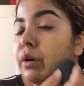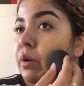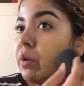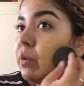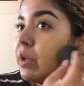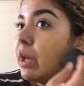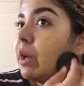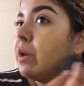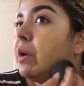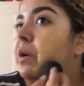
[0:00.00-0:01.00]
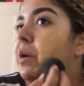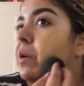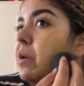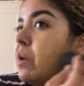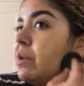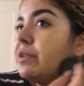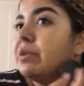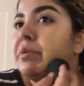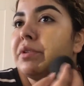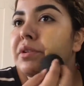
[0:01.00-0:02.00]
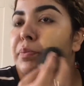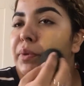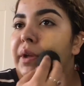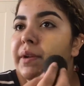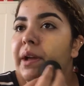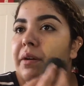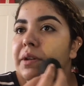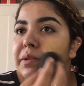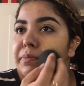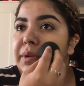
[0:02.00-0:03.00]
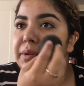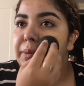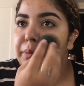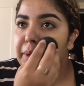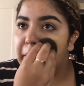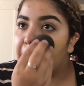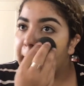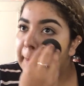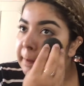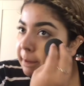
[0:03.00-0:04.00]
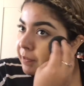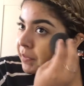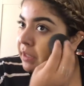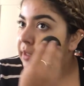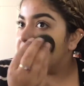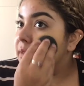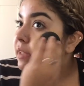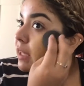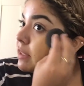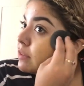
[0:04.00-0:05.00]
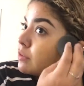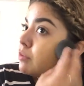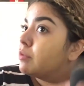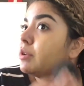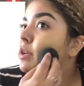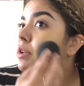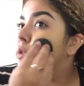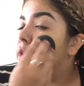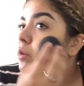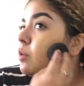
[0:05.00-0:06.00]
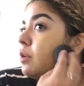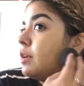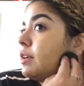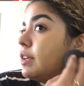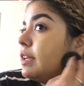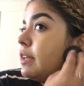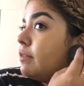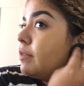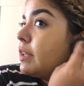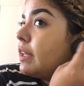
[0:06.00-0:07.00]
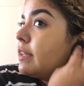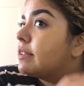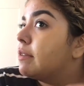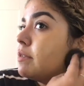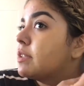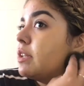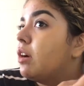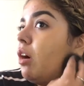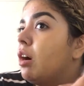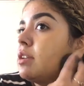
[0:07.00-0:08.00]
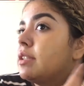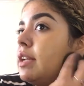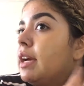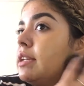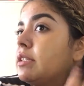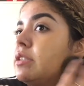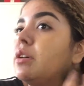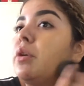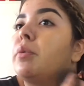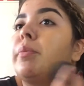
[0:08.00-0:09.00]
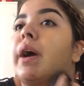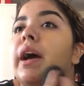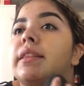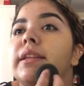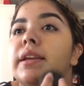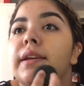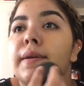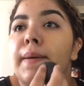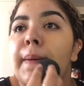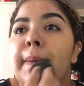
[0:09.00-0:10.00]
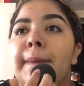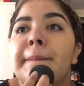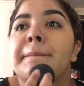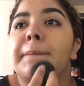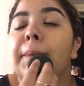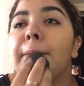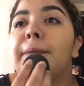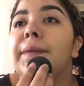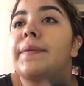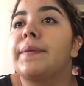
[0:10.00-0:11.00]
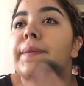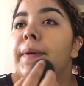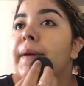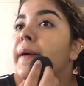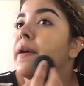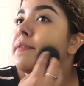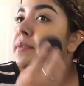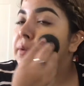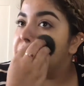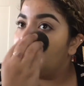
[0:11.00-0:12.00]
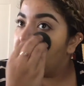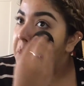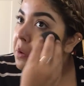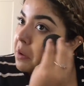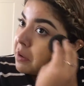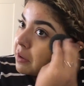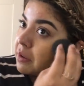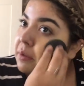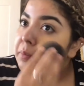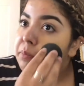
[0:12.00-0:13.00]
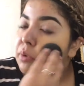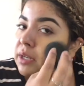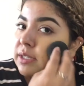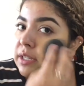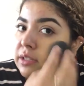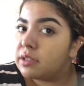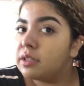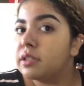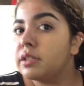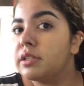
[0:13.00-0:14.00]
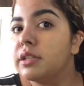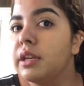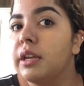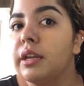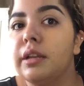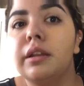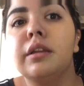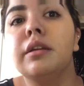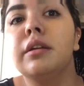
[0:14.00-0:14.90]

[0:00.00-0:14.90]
Oh yeah. So we'll just blend out as much as we can because that is really orange. I didn't realize that was gonna oxidize so badly, but we'll just do half and just press it into the skin.